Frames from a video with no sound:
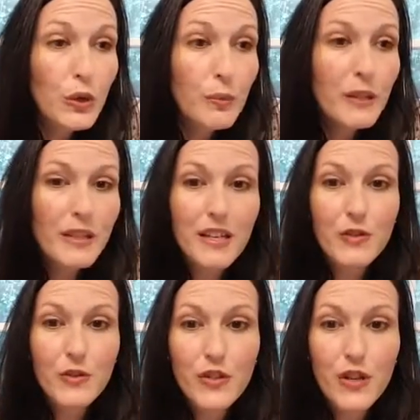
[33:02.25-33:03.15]
can be
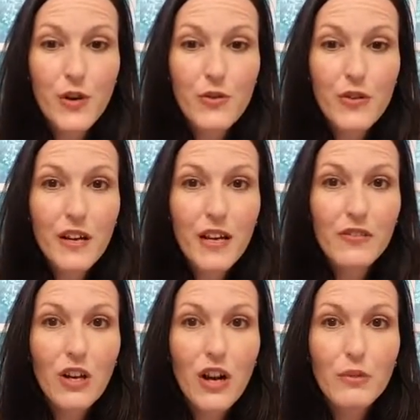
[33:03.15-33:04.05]
against you?
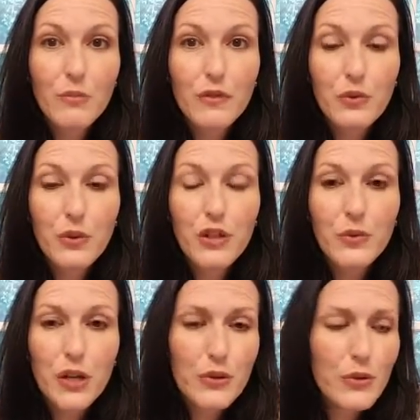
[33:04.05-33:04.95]
If God be for you,
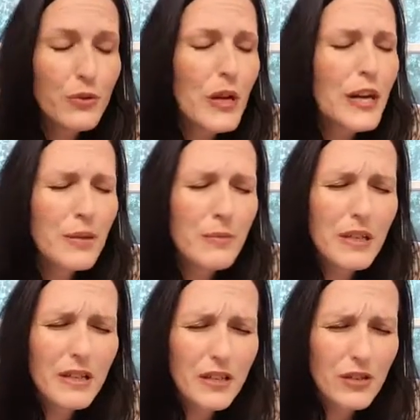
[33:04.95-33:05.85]
who can be
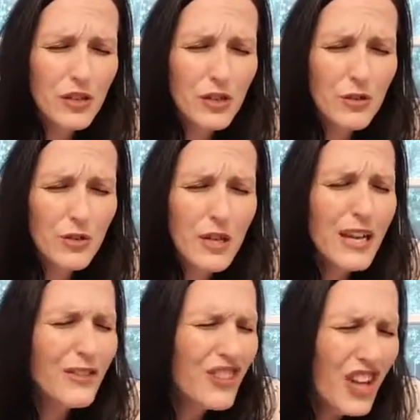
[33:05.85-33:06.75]
against you?
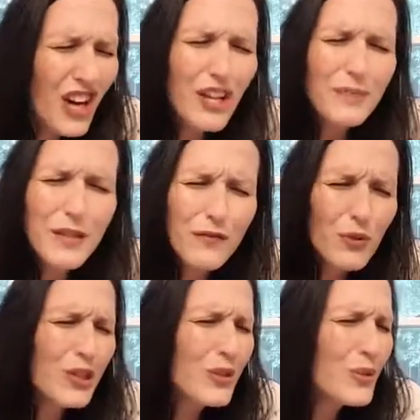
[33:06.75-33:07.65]
If God be
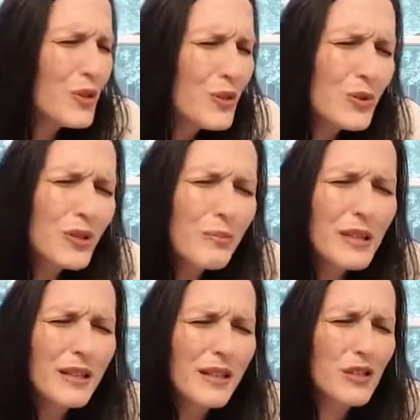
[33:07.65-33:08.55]
for you, who can
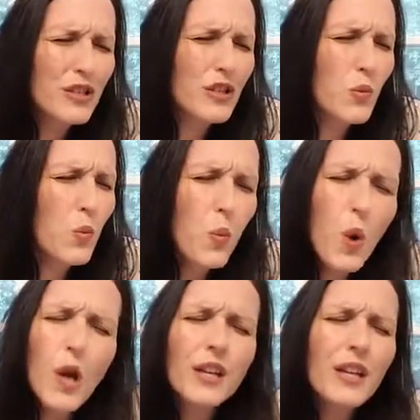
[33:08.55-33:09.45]
be against you?
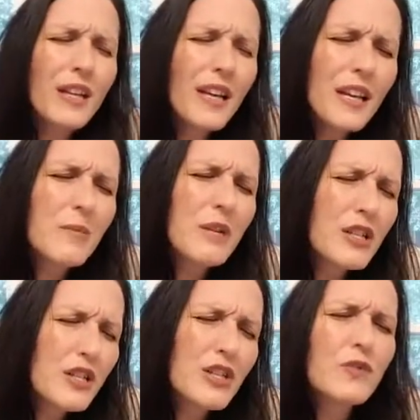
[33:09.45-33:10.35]
What can
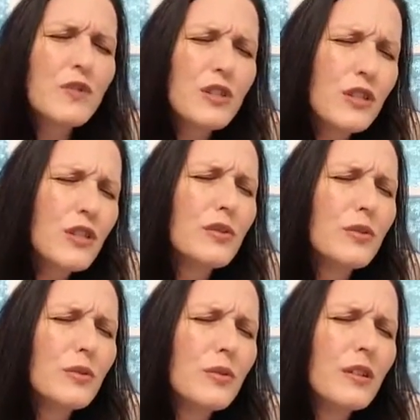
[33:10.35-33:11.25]
anybody do to
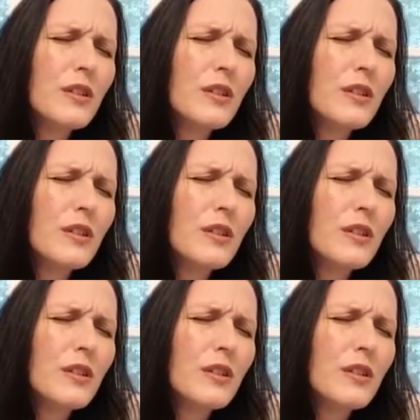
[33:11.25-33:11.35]
you